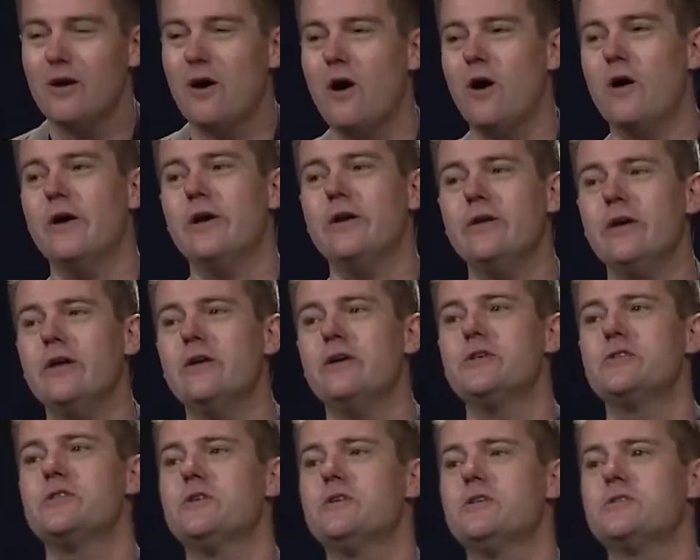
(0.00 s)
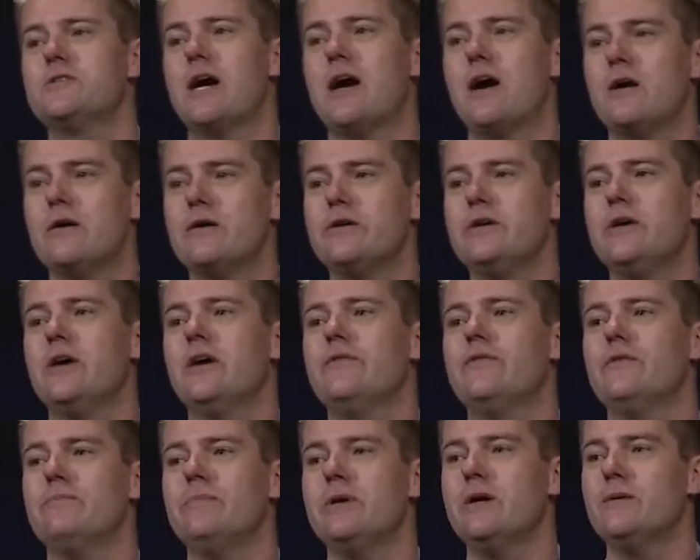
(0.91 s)
All you need is a desire to
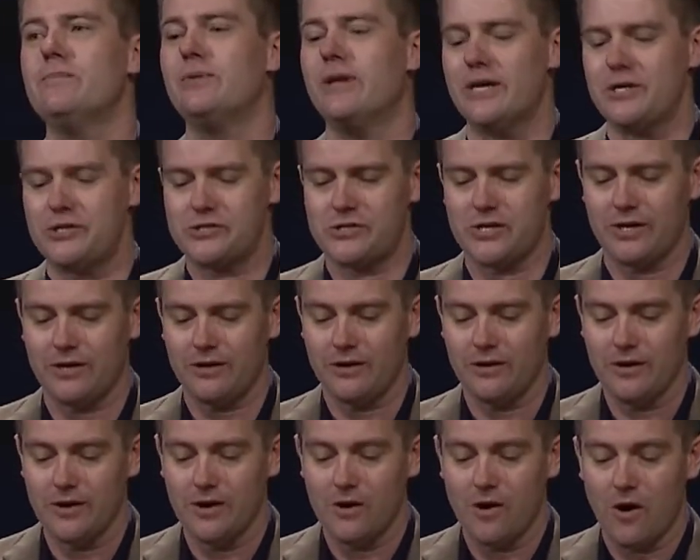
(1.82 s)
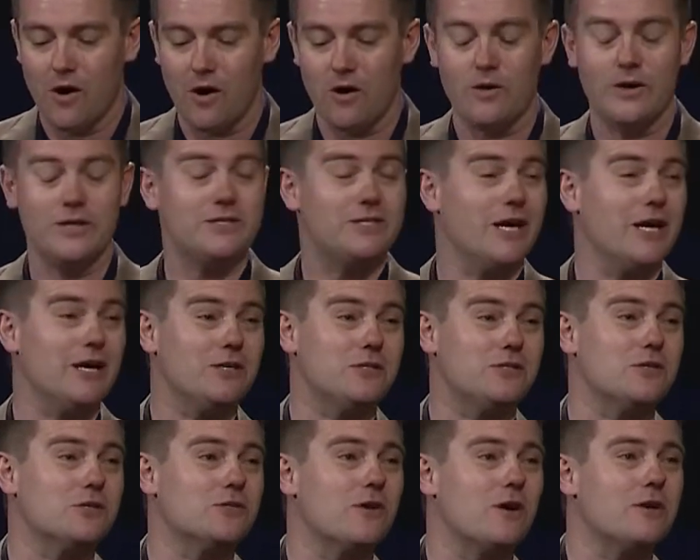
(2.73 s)
give and be a blessing. All it takes
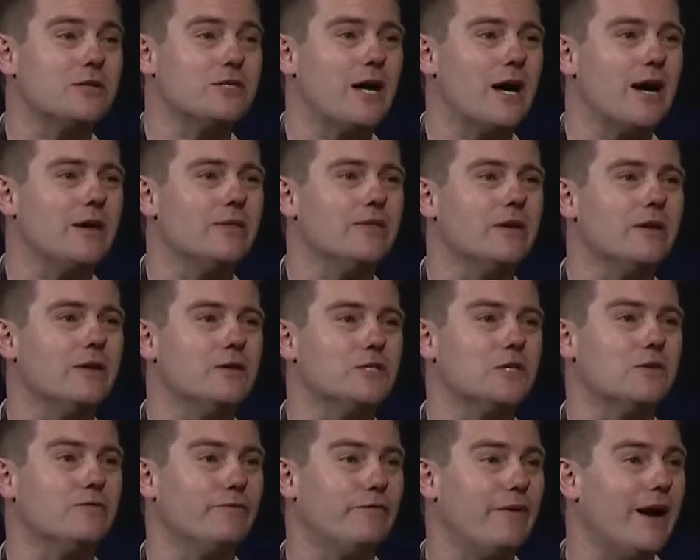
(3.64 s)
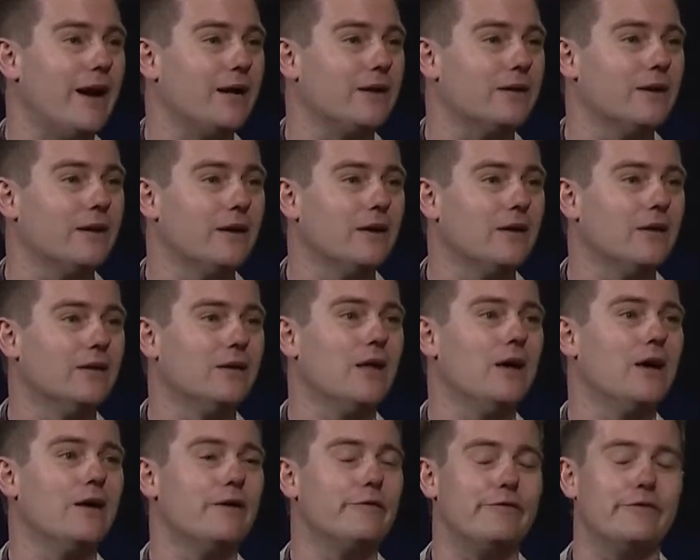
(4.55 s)
to start tithing is, in fact,
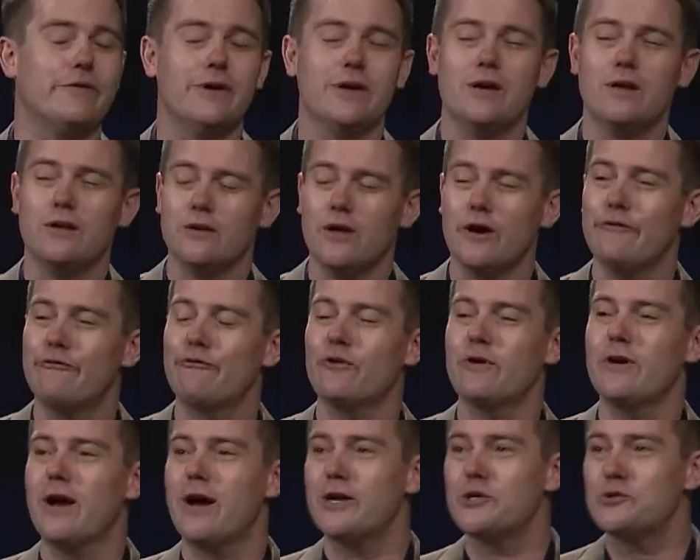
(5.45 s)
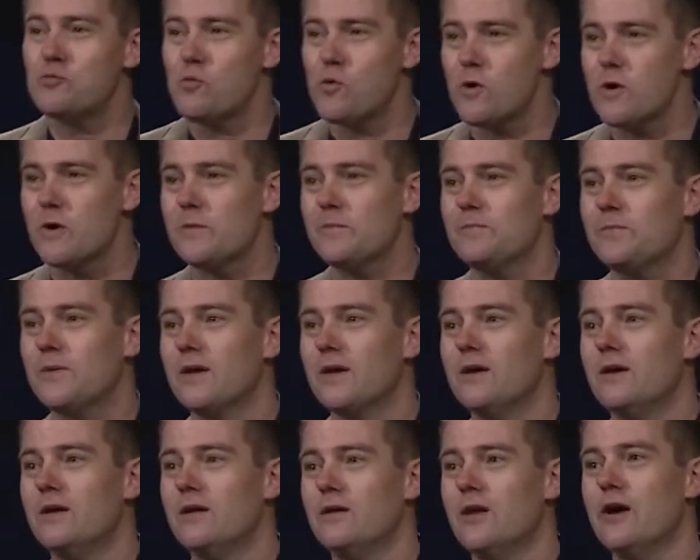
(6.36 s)
love love for God's work,
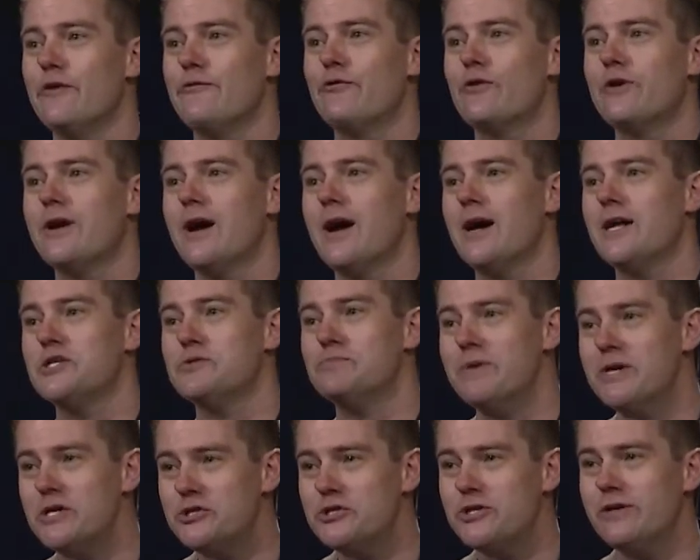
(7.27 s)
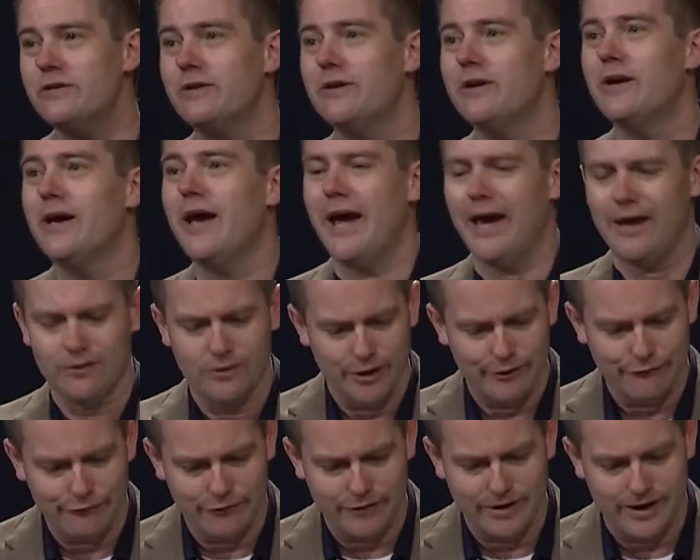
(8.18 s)
love for God's mission, and
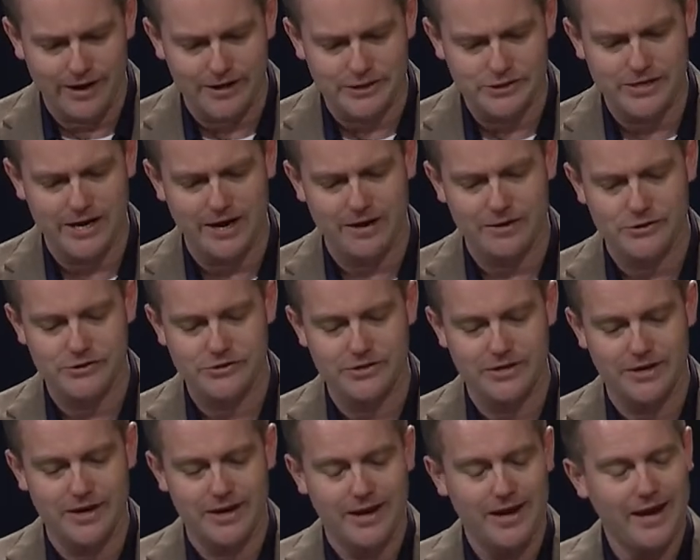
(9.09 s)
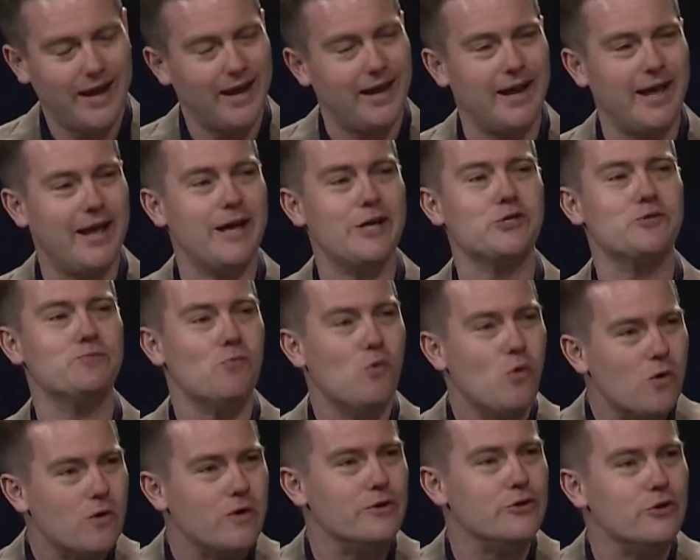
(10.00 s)
love for God's house. And it has
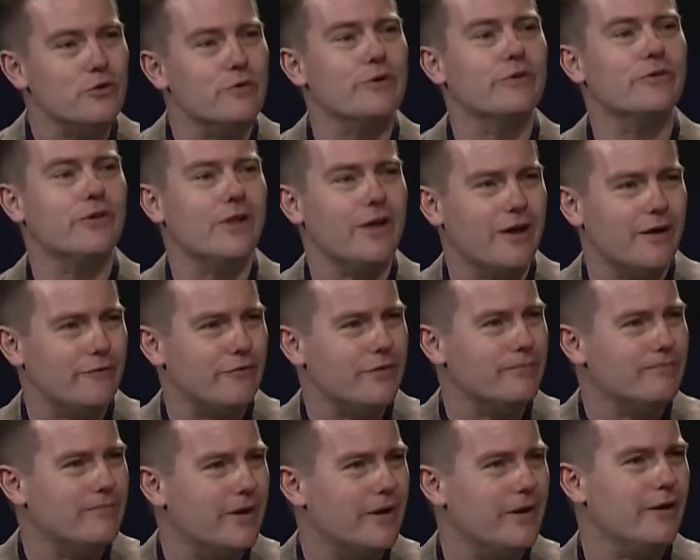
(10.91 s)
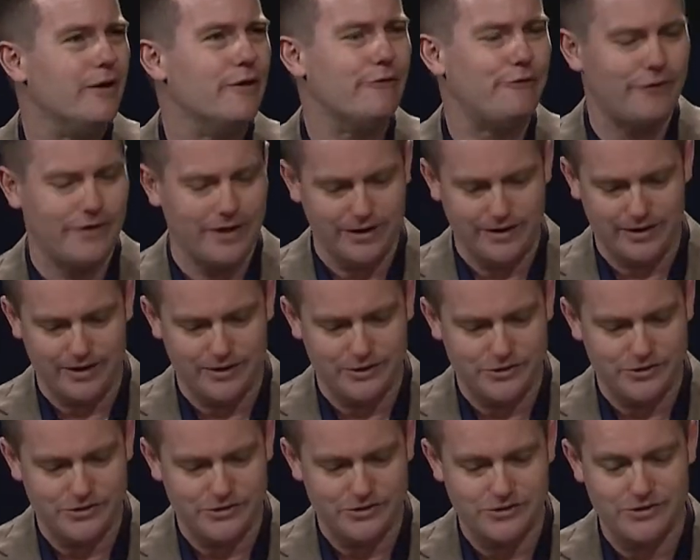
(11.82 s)
more to do with love than money or
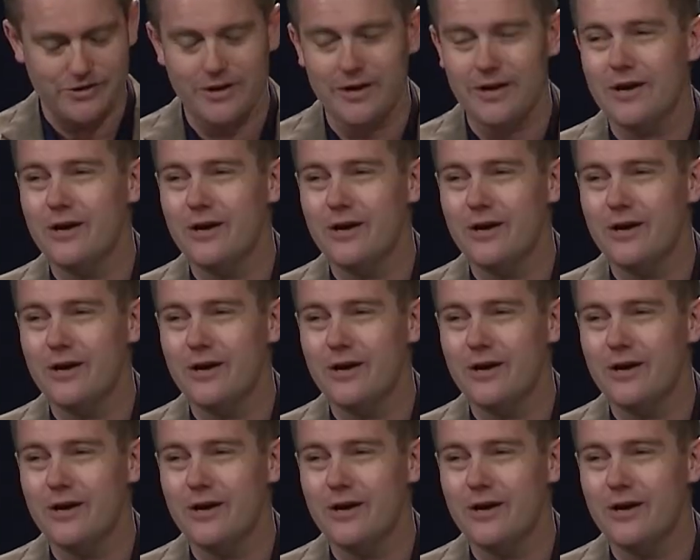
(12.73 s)
finances.